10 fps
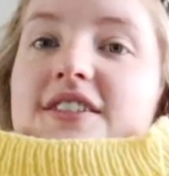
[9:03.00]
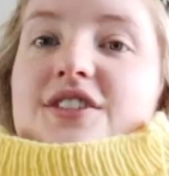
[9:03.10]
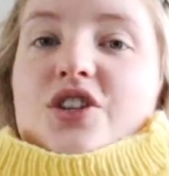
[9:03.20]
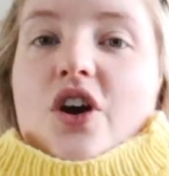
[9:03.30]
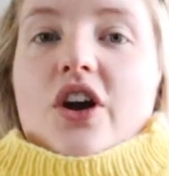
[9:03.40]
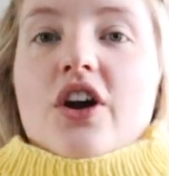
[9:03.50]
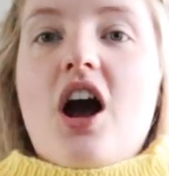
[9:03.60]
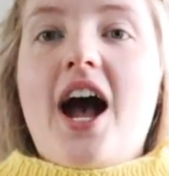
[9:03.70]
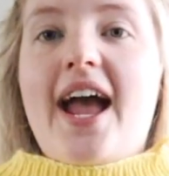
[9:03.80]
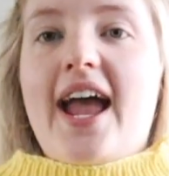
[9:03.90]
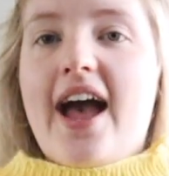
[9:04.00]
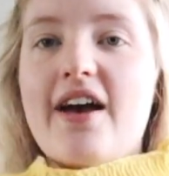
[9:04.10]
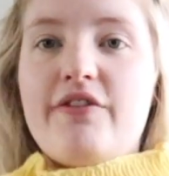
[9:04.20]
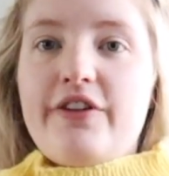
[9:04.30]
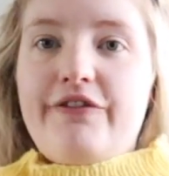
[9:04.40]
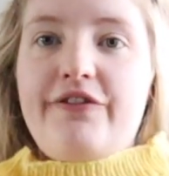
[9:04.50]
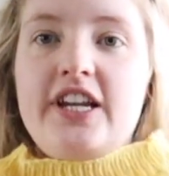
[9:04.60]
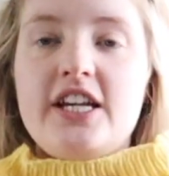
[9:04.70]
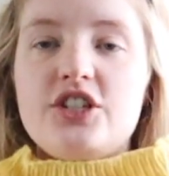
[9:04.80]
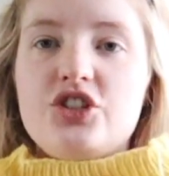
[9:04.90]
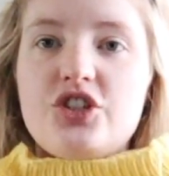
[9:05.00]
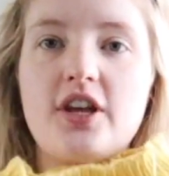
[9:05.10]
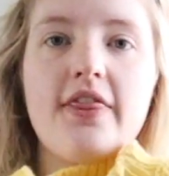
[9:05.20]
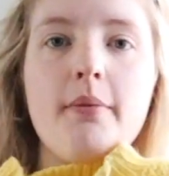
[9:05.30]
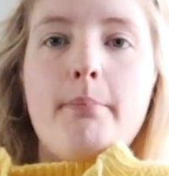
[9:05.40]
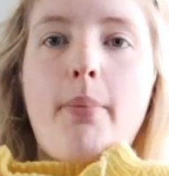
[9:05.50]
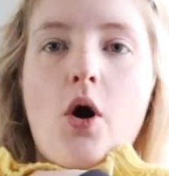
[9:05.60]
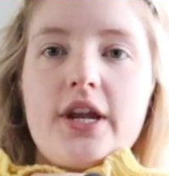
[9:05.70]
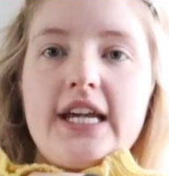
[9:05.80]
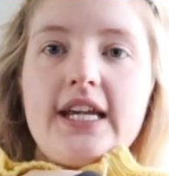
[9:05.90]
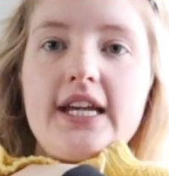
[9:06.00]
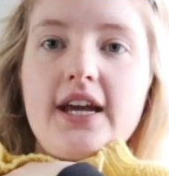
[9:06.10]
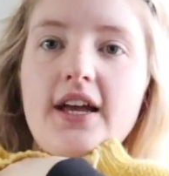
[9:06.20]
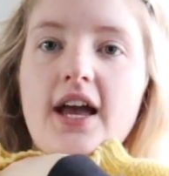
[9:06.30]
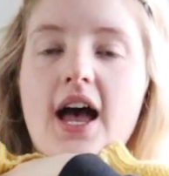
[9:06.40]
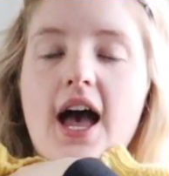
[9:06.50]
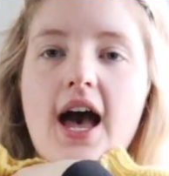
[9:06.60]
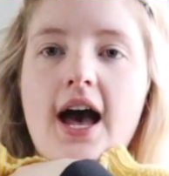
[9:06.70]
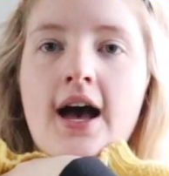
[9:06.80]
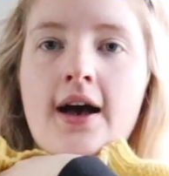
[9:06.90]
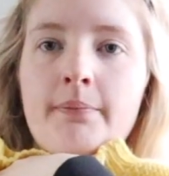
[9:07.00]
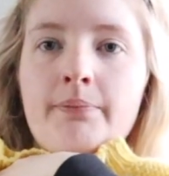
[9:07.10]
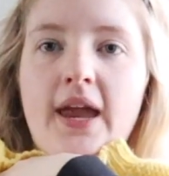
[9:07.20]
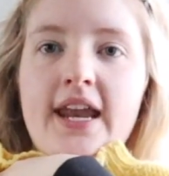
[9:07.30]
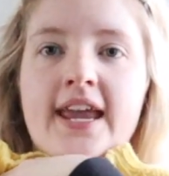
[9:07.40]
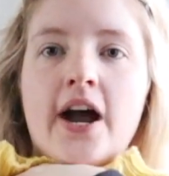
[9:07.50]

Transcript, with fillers: So I have finished the body, um, and